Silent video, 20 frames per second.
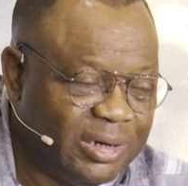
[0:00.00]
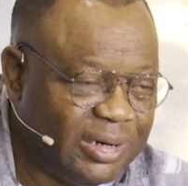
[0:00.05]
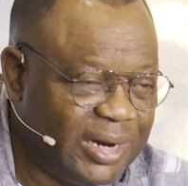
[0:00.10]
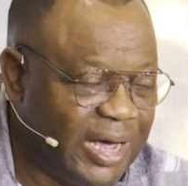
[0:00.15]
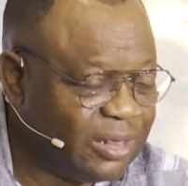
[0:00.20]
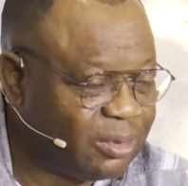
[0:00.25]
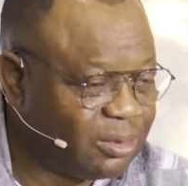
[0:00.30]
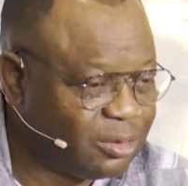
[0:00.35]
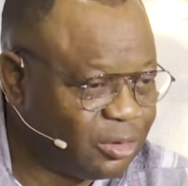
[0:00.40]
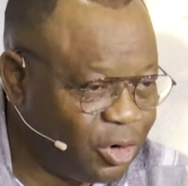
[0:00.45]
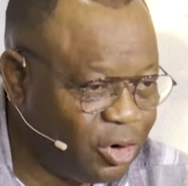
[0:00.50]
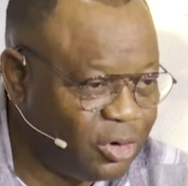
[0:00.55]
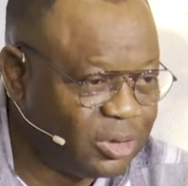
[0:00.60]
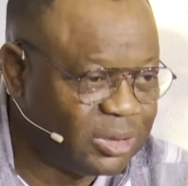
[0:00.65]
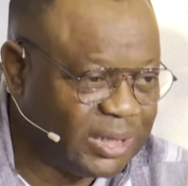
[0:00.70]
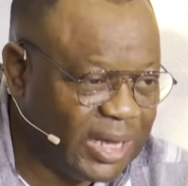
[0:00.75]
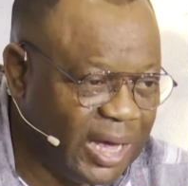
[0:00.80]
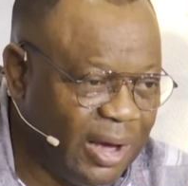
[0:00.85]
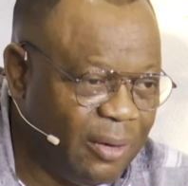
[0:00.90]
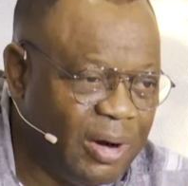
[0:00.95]
That
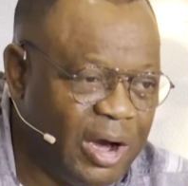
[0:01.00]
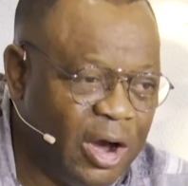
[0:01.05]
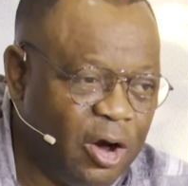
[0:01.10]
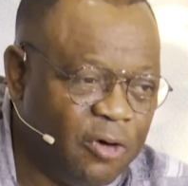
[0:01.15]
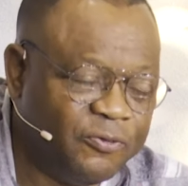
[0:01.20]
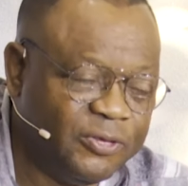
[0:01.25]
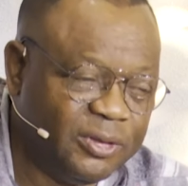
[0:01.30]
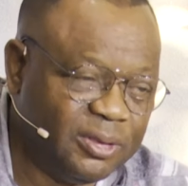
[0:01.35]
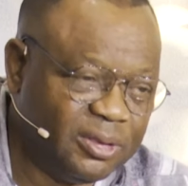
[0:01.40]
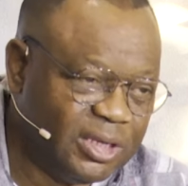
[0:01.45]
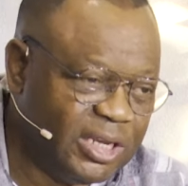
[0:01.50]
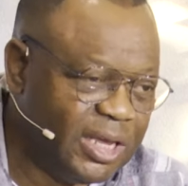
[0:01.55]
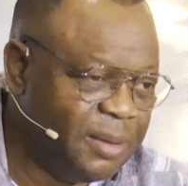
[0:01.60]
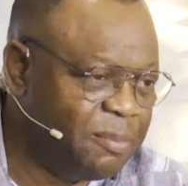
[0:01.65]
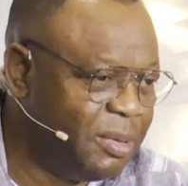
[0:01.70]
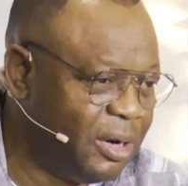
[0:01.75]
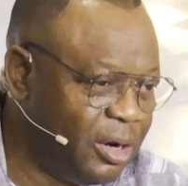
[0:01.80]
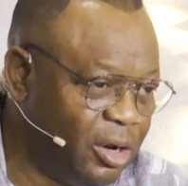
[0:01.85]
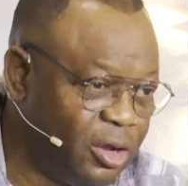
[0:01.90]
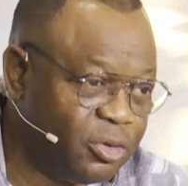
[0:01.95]
strong tower of his
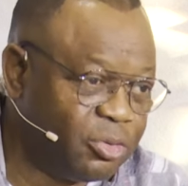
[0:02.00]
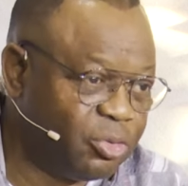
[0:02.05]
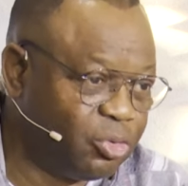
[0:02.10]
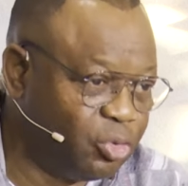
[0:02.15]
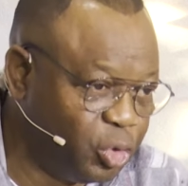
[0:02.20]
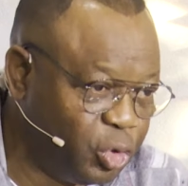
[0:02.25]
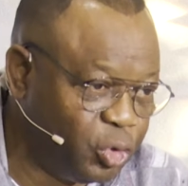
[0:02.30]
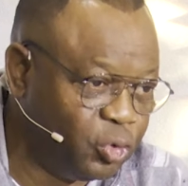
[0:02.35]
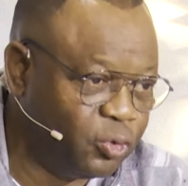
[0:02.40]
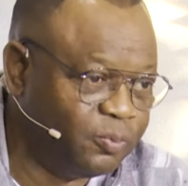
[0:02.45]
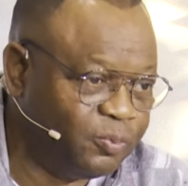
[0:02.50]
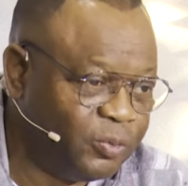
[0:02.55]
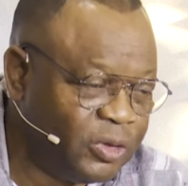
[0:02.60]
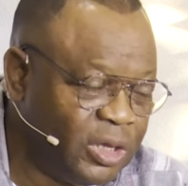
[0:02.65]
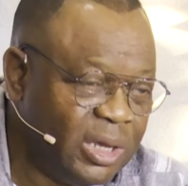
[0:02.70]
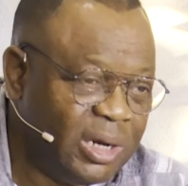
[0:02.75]
name belongs to you.